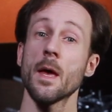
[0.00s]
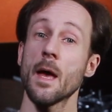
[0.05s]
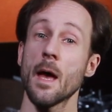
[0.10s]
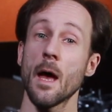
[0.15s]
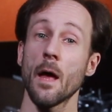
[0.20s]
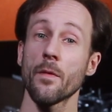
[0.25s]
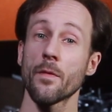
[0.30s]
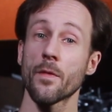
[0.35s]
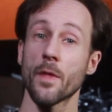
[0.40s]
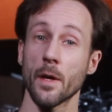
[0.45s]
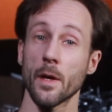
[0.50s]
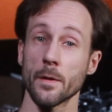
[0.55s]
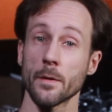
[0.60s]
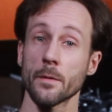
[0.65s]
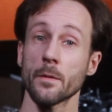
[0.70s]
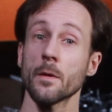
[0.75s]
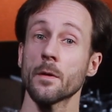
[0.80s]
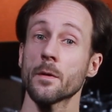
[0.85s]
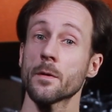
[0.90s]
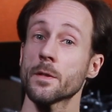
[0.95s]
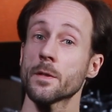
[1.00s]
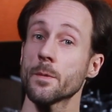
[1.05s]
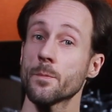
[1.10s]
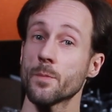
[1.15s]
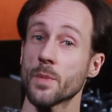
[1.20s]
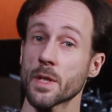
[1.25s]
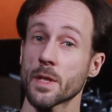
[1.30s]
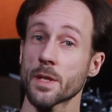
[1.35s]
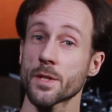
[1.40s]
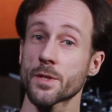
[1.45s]
And then, the
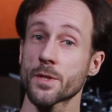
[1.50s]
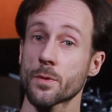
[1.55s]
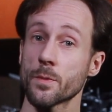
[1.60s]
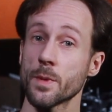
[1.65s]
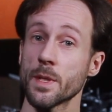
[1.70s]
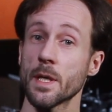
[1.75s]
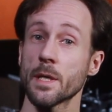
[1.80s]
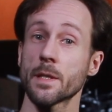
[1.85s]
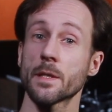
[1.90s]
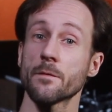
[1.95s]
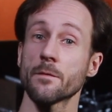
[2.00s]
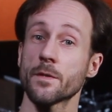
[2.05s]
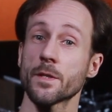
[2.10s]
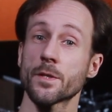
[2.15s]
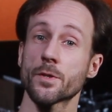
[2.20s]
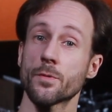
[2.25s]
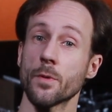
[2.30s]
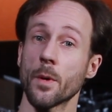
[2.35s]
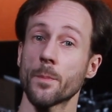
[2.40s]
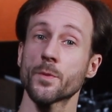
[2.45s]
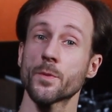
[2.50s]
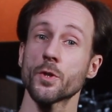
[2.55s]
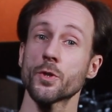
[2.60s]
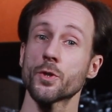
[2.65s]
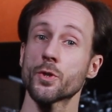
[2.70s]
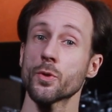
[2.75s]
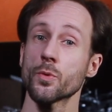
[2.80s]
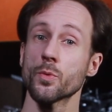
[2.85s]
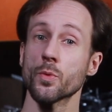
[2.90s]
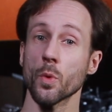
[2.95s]
biggest creative disruptor
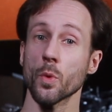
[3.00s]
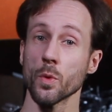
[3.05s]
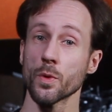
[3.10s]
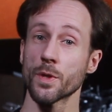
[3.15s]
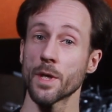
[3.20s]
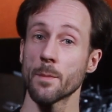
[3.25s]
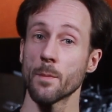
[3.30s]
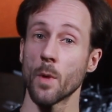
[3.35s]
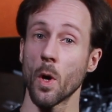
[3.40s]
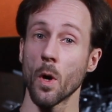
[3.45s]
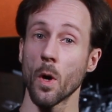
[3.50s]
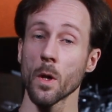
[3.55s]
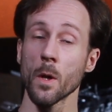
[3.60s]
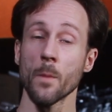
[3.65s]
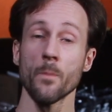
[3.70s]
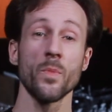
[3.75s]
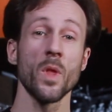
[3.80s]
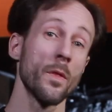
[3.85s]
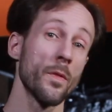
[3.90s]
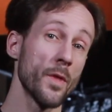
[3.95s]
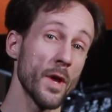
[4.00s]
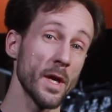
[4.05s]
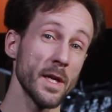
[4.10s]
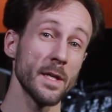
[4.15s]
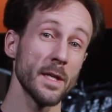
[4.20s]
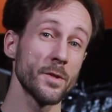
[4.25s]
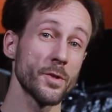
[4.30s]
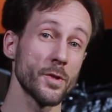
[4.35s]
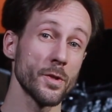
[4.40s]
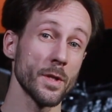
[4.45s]
to rule them all, the
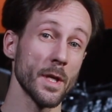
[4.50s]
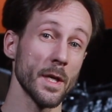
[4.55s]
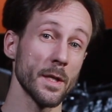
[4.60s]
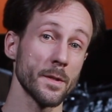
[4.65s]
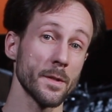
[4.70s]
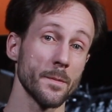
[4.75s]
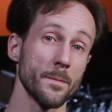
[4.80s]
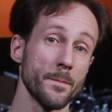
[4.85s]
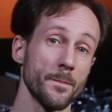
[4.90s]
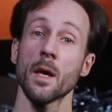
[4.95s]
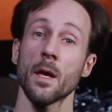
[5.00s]
internet.